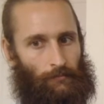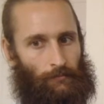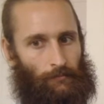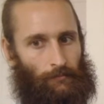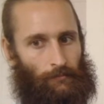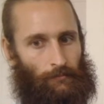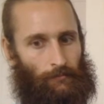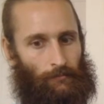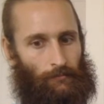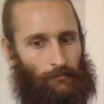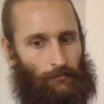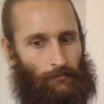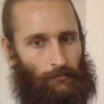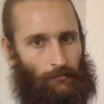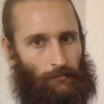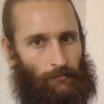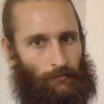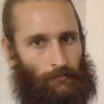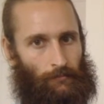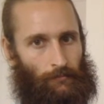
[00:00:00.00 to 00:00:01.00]

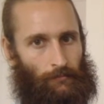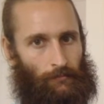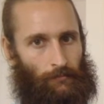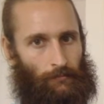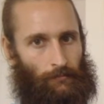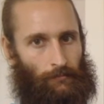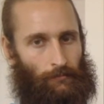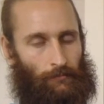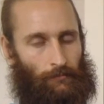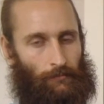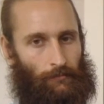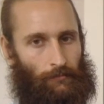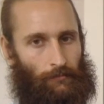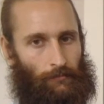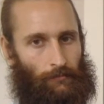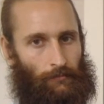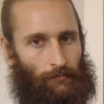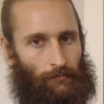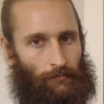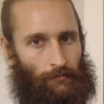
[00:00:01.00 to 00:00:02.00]

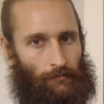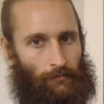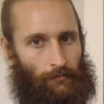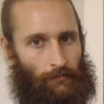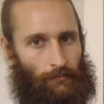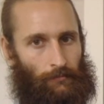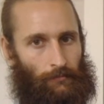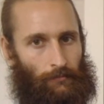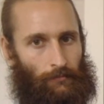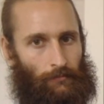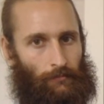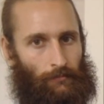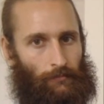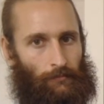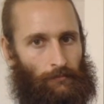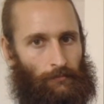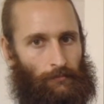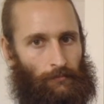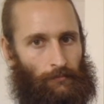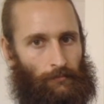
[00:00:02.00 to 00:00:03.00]

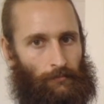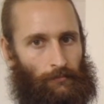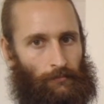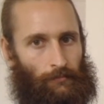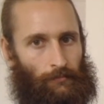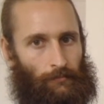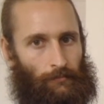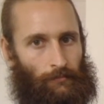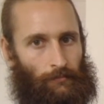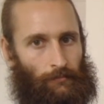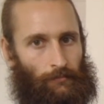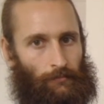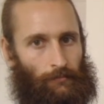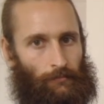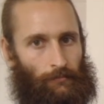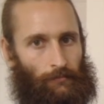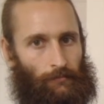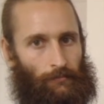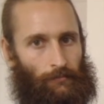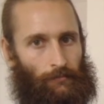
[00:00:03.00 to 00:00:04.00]

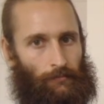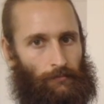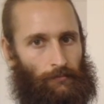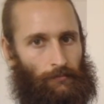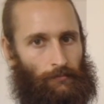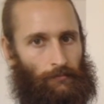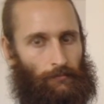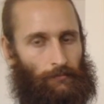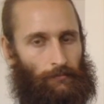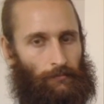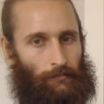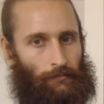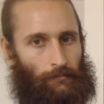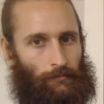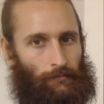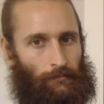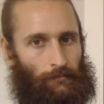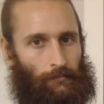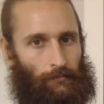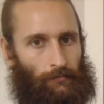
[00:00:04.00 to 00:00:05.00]

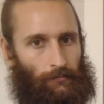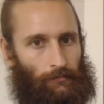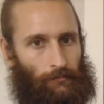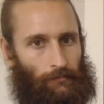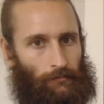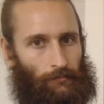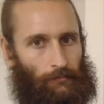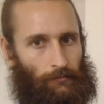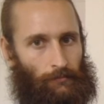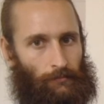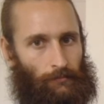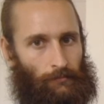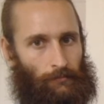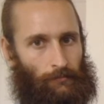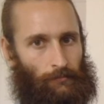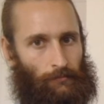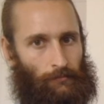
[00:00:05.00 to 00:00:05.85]
The person shown says nothing.